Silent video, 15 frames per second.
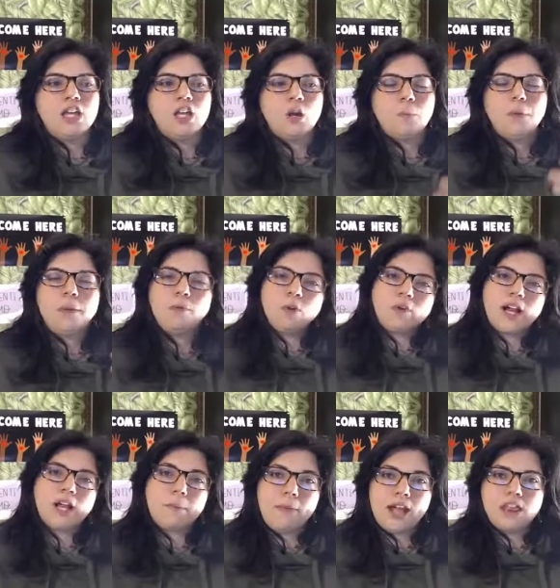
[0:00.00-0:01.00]
you know, people
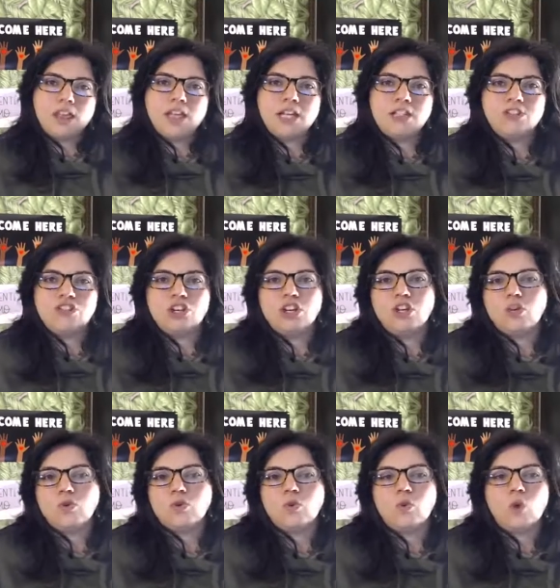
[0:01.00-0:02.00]
recommend things to
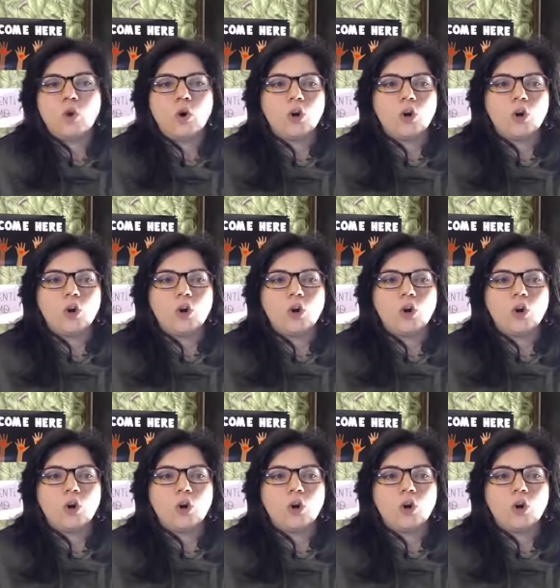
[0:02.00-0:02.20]
you,